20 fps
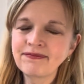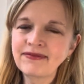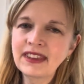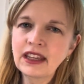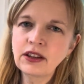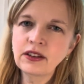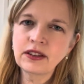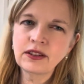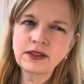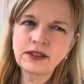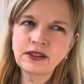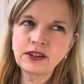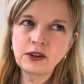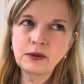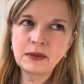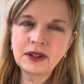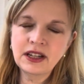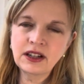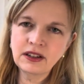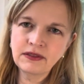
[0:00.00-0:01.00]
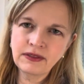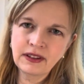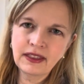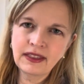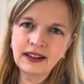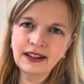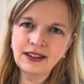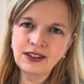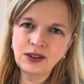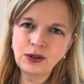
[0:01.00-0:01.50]
There's so many different
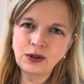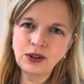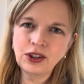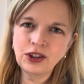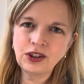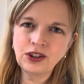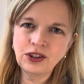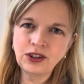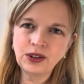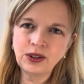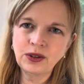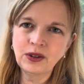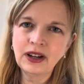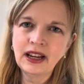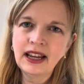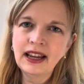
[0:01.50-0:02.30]
things you can do,